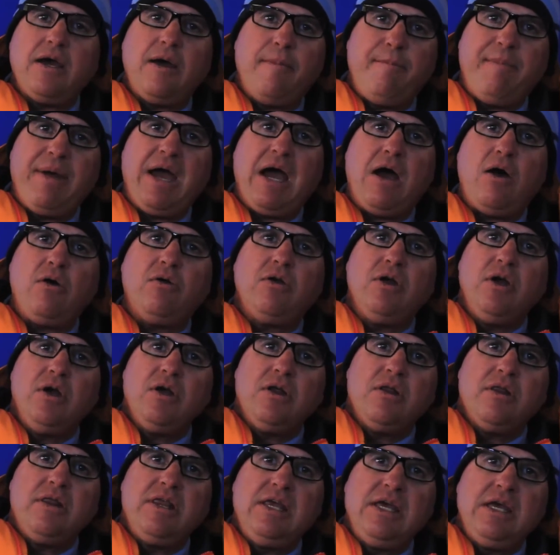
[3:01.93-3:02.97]
about
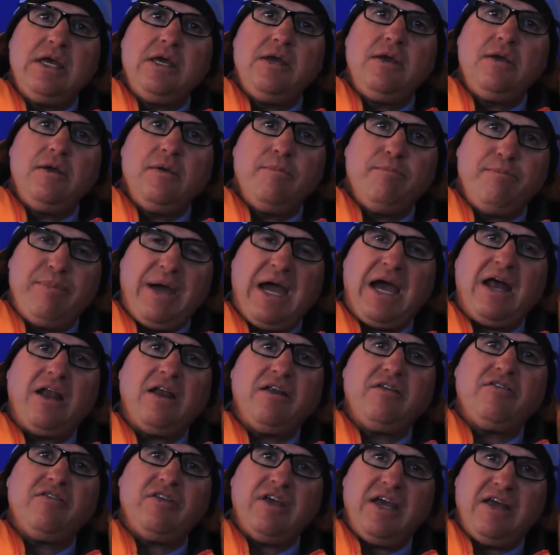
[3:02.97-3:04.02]
the
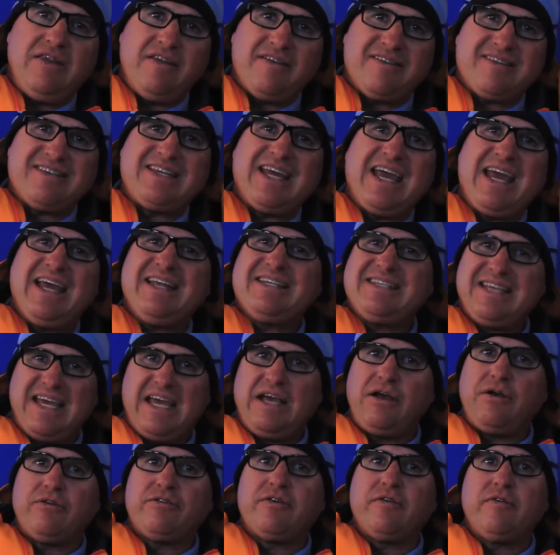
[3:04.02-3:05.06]
balance and the stance
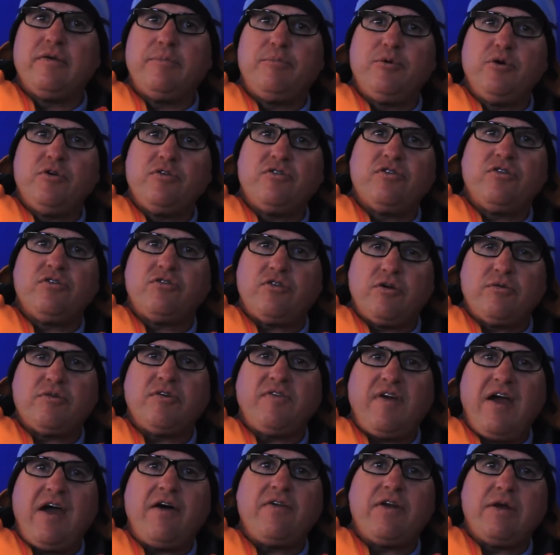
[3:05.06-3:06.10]
angles of the boots in terms of
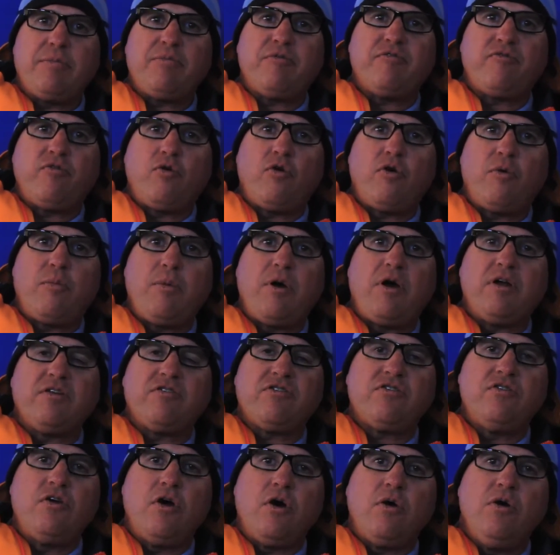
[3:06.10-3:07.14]
how they perform on
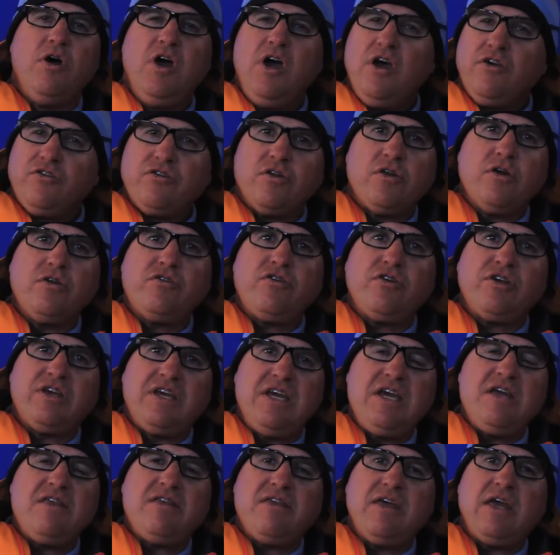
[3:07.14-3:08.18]
snow. So those are
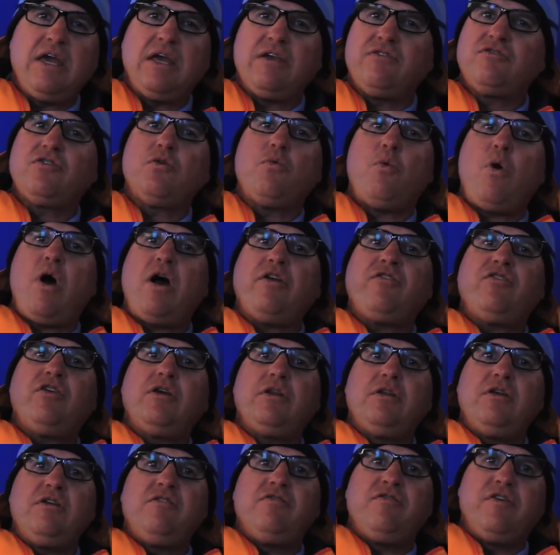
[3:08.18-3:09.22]
key things to
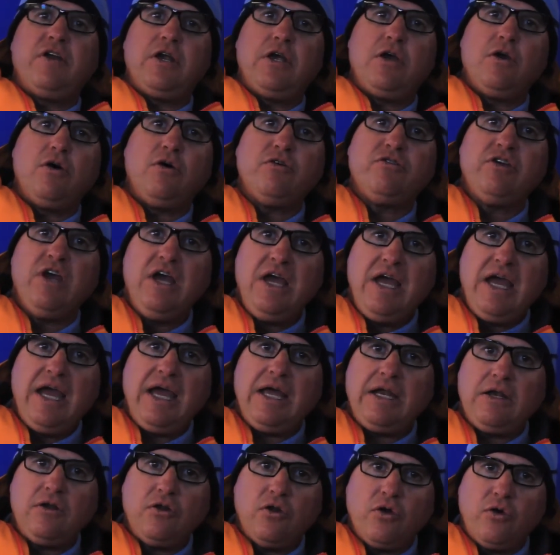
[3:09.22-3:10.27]
watching these videos
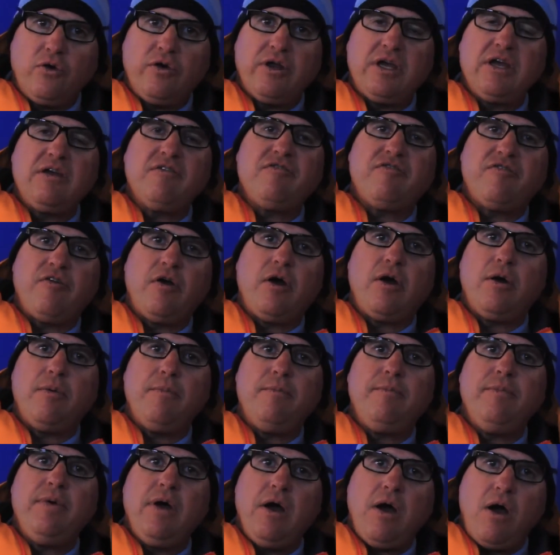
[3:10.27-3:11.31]
and learning from
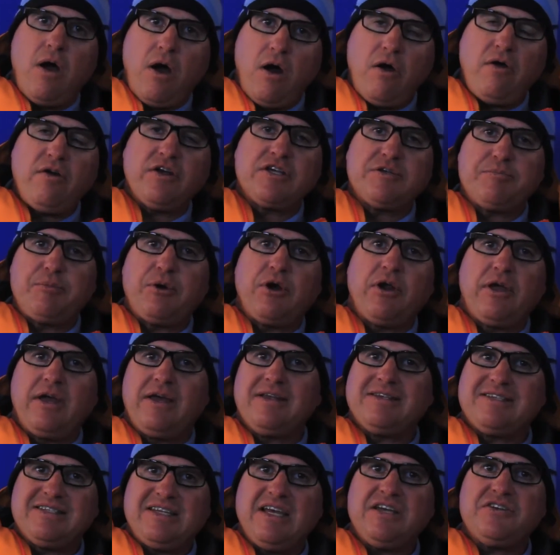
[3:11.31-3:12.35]
our
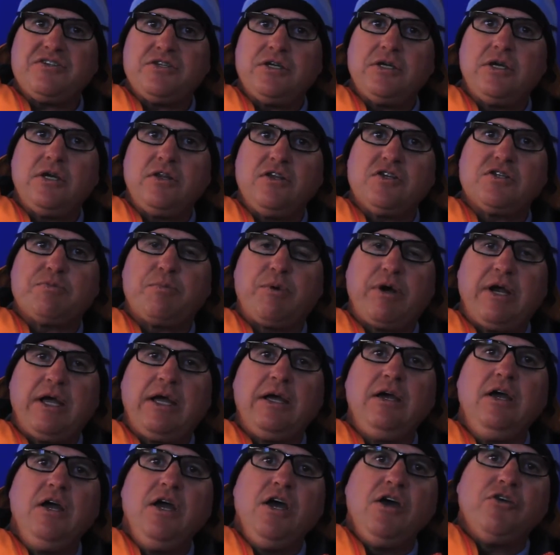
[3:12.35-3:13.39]
experience testing in the
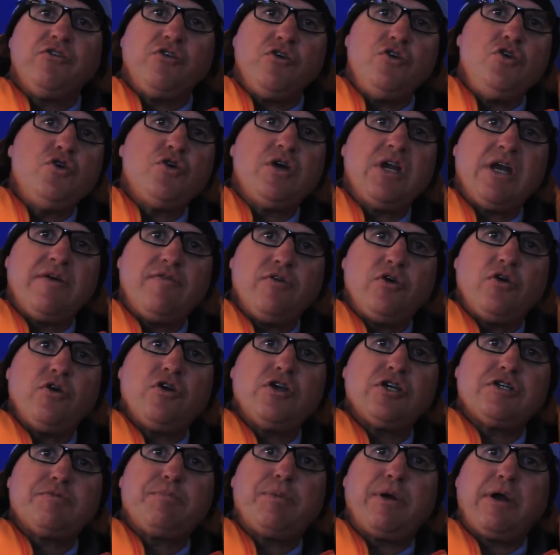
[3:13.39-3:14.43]
spring so you can have a good
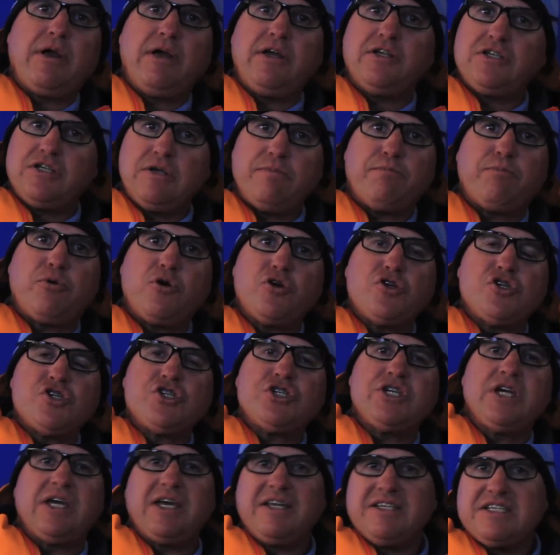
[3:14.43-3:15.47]
experience in
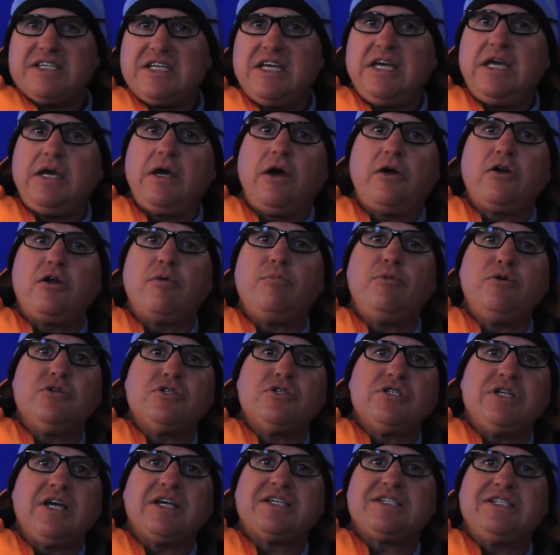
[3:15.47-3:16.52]
purchasing and skiing on your
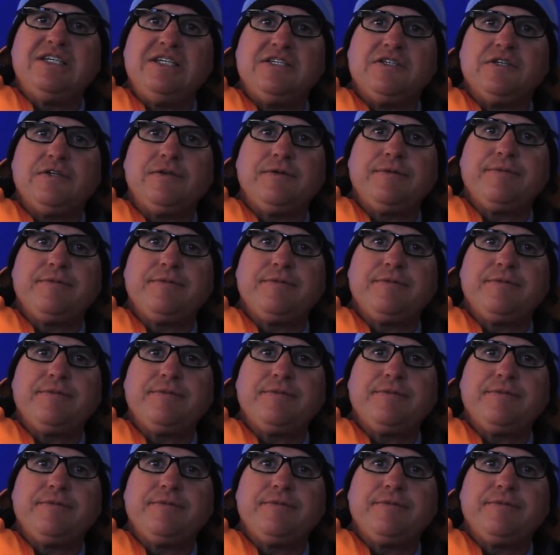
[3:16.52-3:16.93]
boots next season.